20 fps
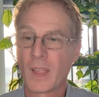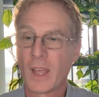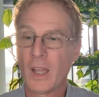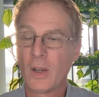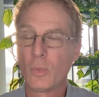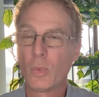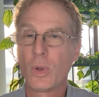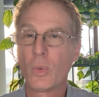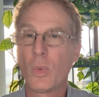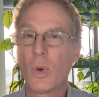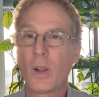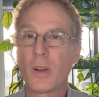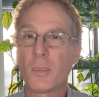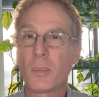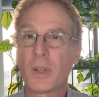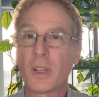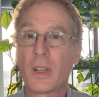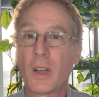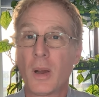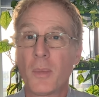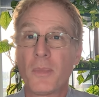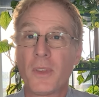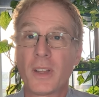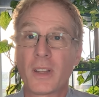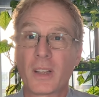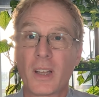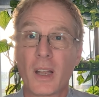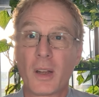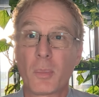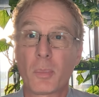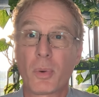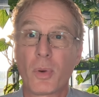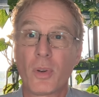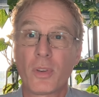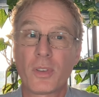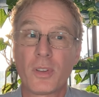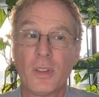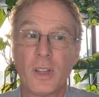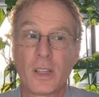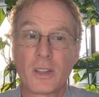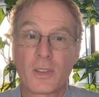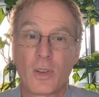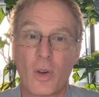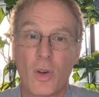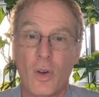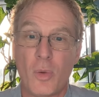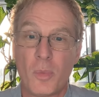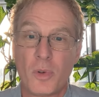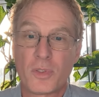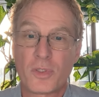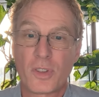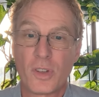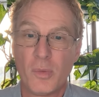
And we want to become this kind of person that's almost